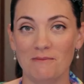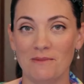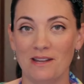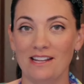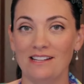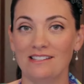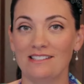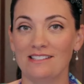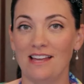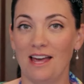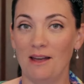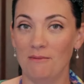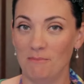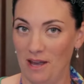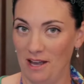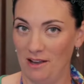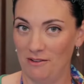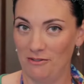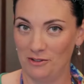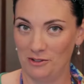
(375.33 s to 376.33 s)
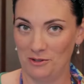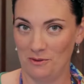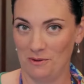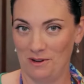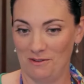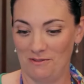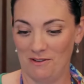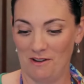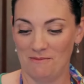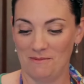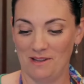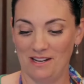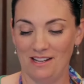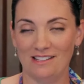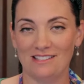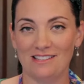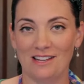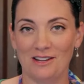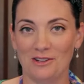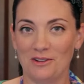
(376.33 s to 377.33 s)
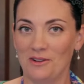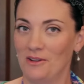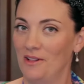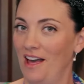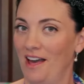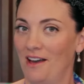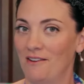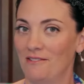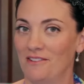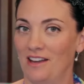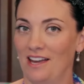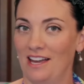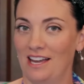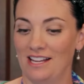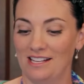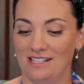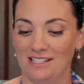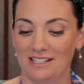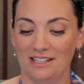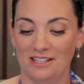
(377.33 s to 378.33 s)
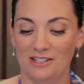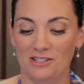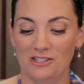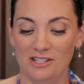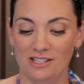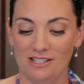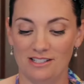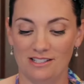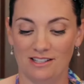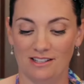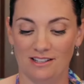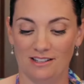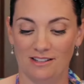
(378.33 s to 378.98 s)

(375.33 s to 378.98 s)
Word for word: minutes and bake for 25 minutes and you'll have a delicious